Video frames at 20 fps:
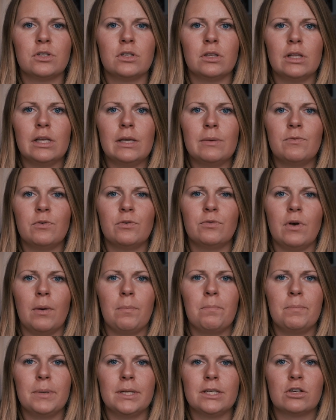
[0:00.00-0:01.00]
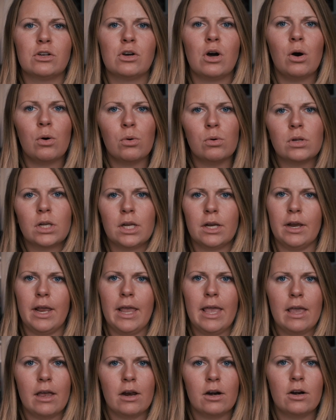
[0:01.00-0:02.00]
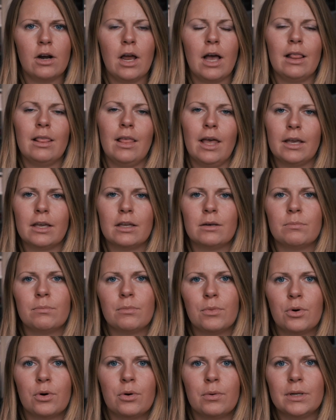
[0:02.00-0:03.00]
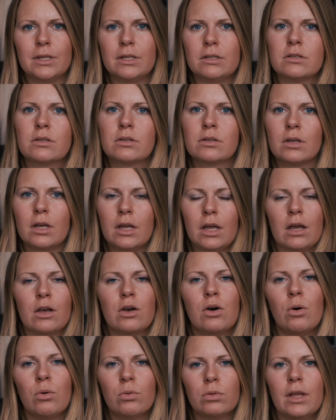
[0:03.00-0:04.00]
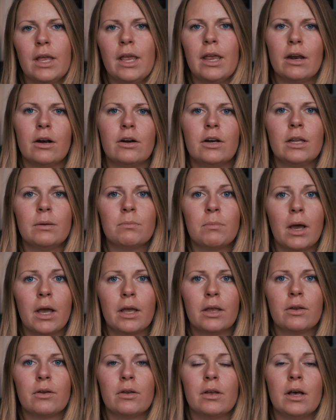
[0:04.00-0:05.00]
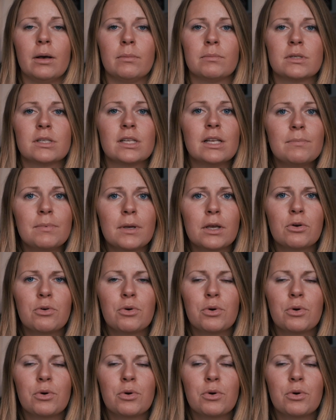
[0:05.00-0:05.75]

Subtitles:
sleep with a bit colder air. I like it more when it's a cold air in my sleeping